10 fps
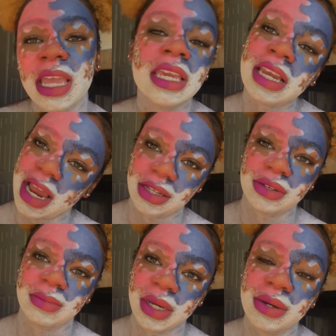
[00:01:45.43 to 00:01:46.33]
I eat ice
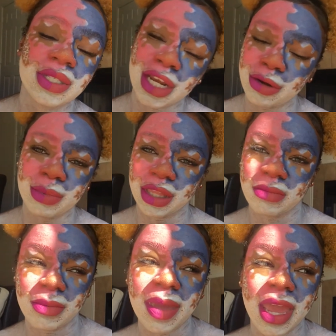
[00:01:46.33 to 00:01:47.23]
cream cones, I don't put
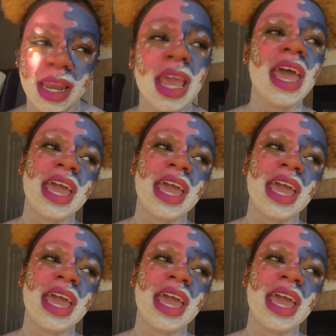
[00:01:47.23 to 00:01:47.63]
them on my head.